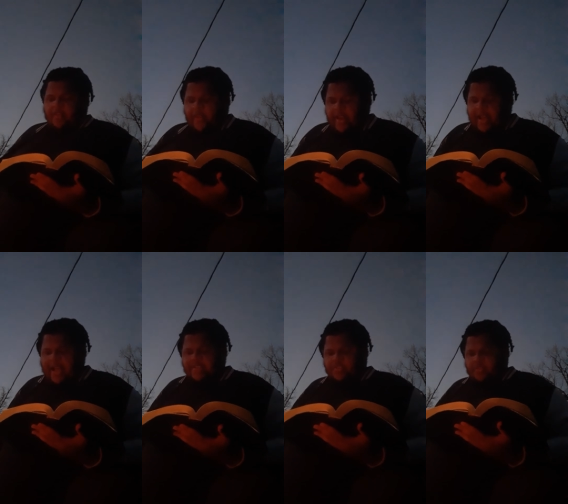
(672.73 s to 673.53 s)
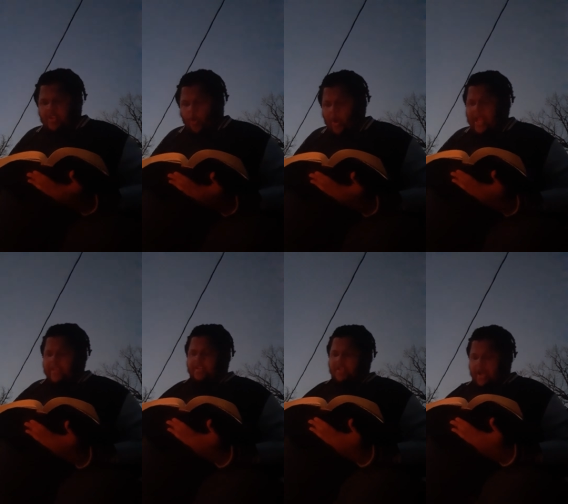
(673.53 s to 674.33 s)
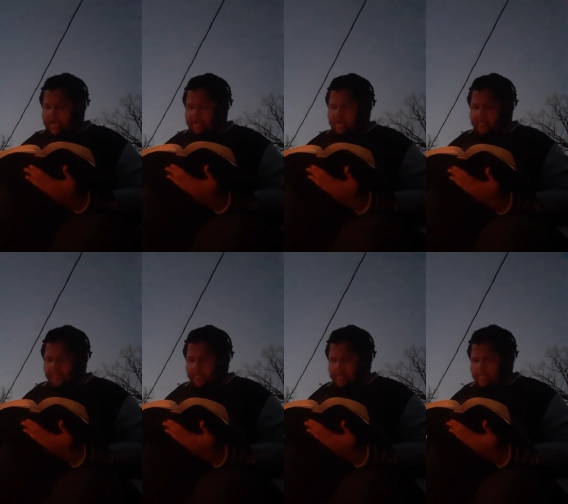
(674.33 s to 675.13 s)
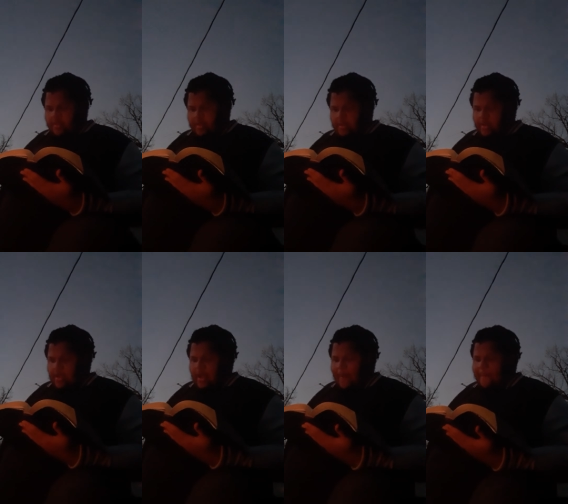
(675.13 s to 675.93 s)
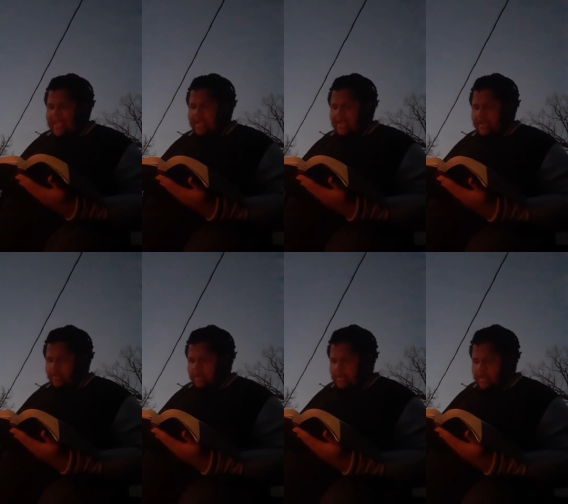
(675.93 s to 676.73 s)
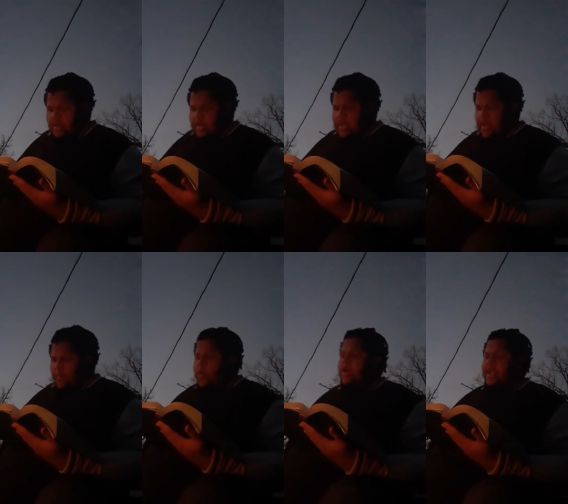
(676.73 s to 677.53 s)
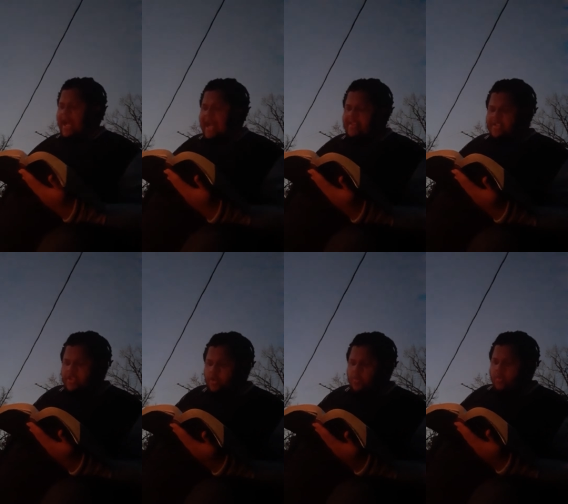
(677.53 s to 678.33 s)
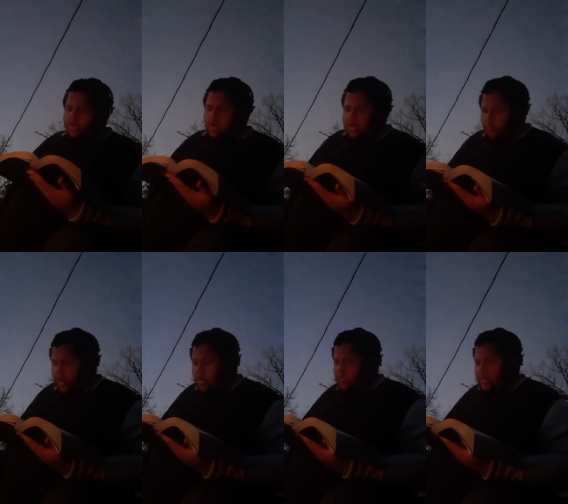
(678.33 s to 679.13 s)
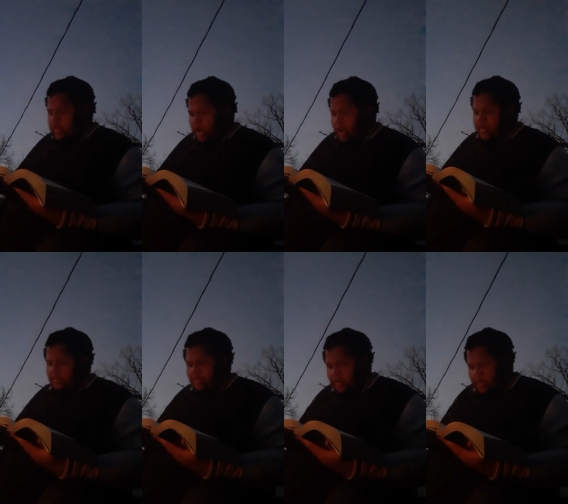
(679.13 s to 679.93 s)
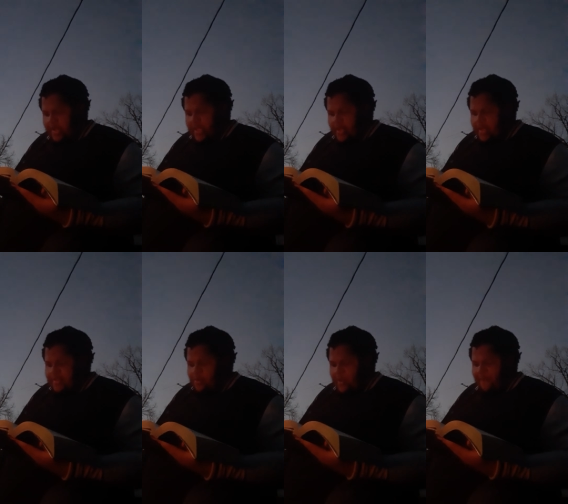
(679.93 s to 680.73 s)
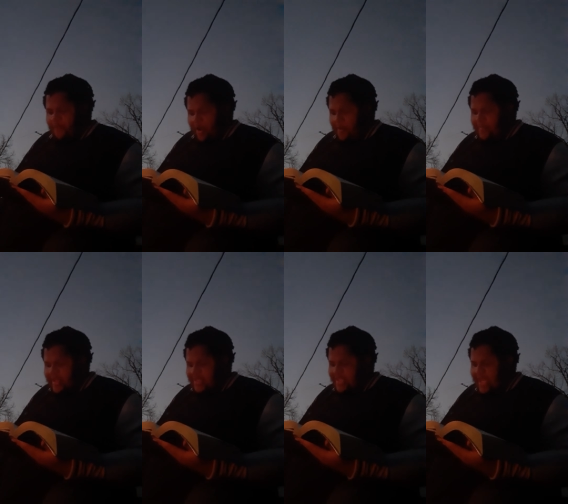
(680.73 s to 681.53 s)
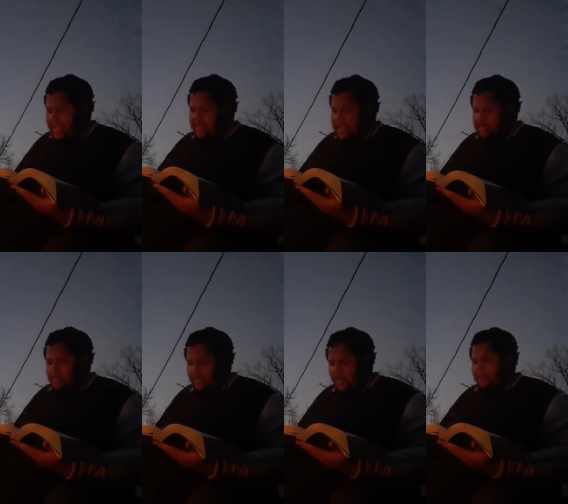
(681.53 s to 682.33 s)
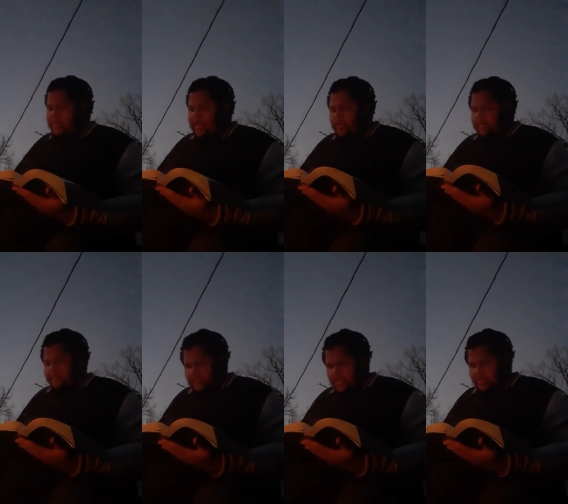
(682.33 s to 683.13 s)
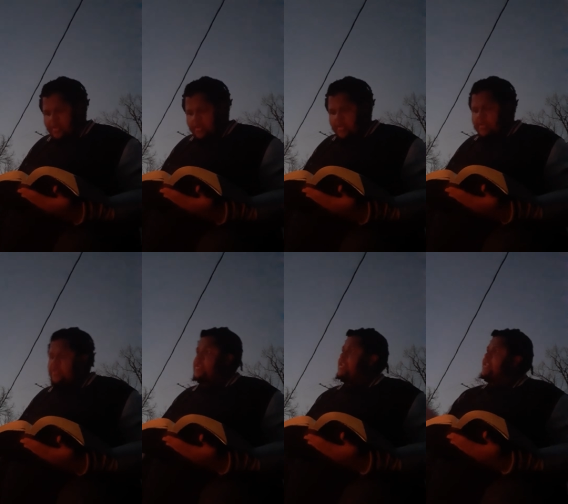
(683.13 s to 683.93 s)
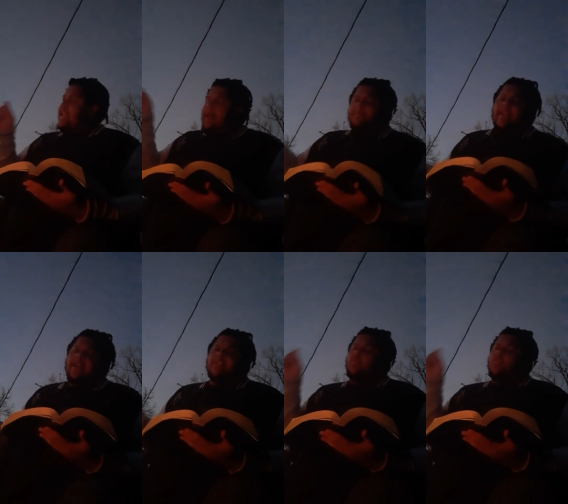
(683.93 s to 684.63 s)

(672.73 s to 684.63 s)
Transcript: Then Esther, the queen, the daughter of of Bealel and Mordecai the Jew wrote with all authority to confirm this second letter of Purim. So she stamped that.